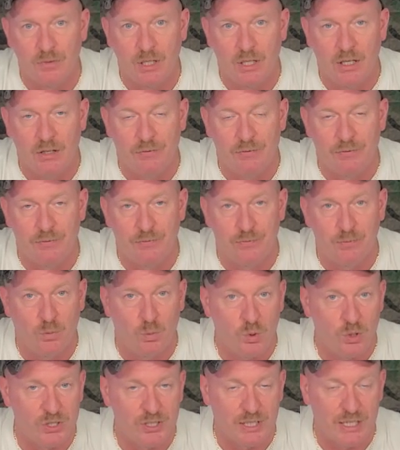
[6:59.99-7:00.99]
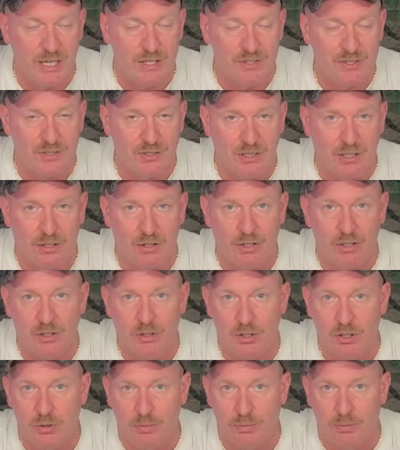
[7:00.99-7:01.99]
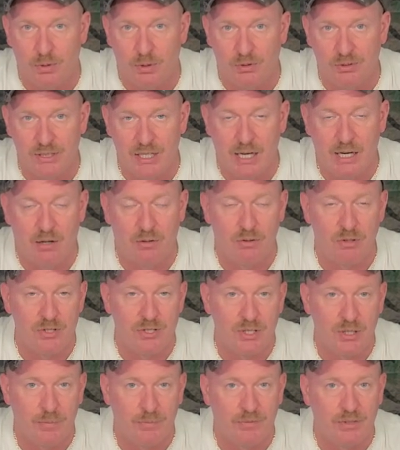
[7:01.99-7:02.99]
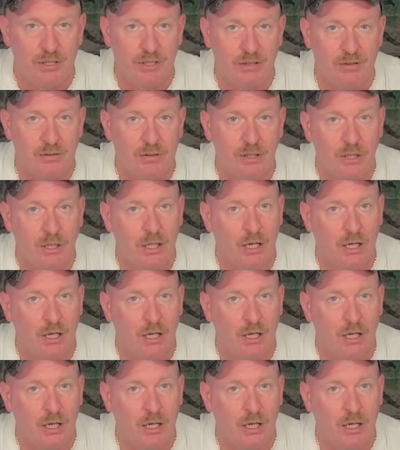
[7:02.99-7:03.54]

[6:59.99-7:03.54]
if worst case scenario you broke down or something,